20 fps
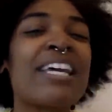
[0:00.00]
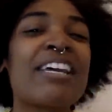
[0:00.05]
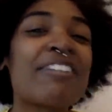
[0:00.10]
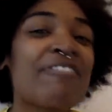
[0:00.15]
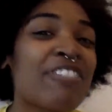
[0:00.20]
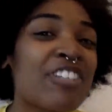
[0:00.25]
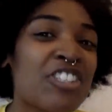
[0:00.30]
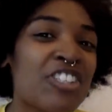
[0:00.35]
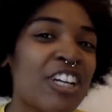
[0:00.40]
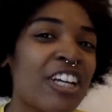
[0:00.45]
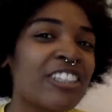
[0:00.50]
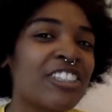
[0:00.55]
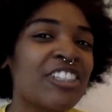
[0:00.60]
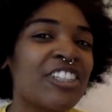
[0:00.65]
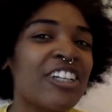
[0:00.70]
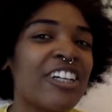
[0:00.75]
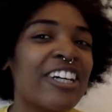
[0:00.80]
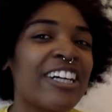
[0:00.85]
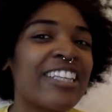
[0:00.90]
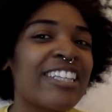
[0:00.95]

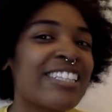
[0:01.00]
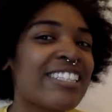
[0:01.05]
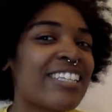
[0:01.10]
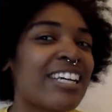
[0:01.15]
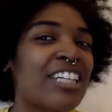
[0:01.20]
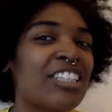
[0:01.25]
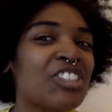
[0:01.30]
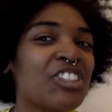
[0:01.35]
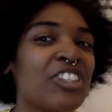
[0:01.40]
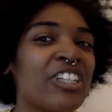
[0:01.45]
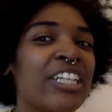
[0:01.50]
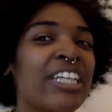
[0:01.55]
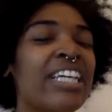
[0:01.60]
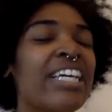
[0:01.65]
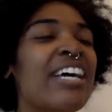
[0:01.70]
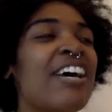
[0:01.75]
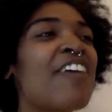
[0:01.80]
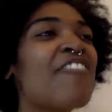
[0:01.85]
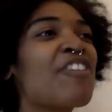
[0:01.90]
infrastructure in this country